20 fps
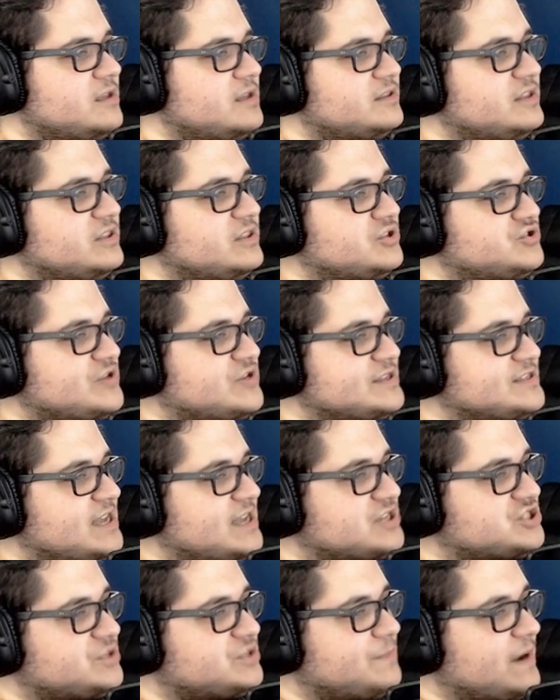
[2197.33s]
than the
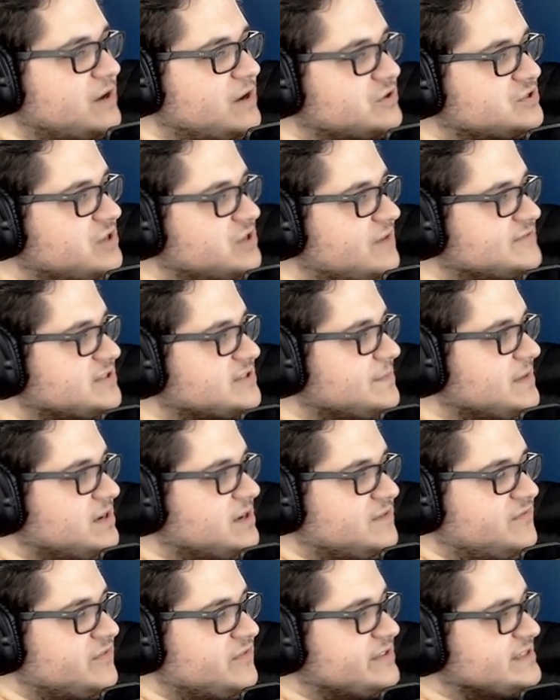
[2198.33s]
transaction Microsoft
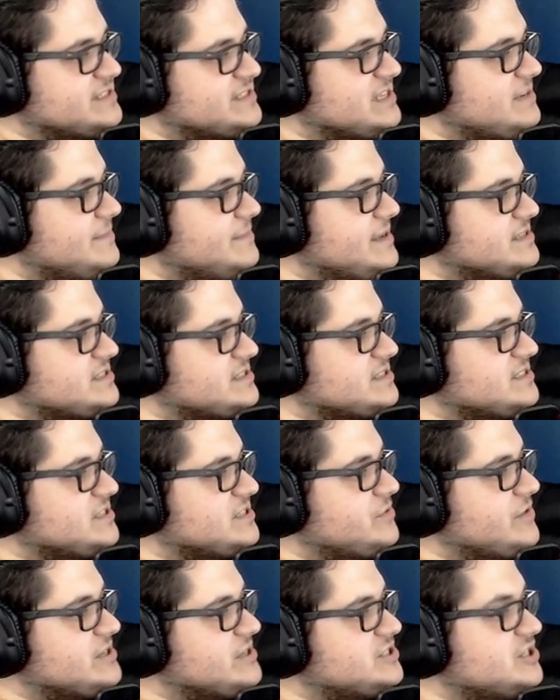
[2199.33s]
submitted for the CMA's
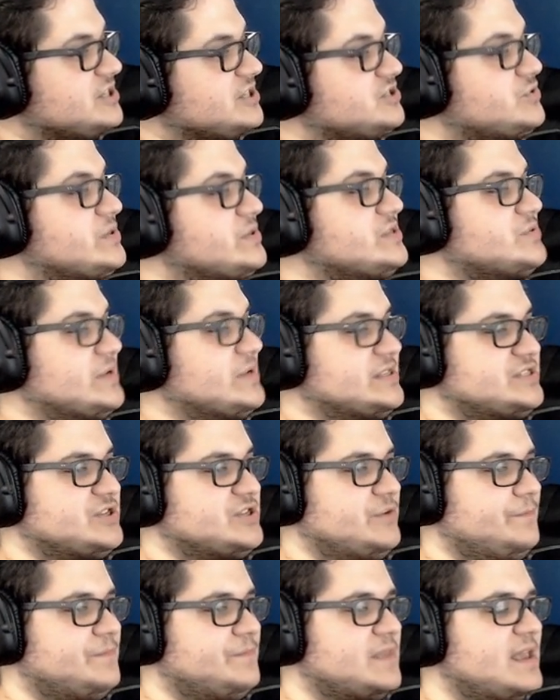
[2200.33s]
consideration in
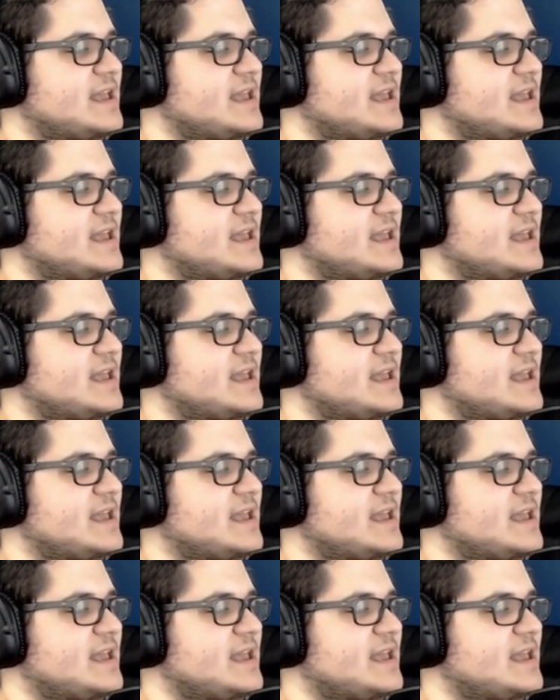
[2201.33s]
2022.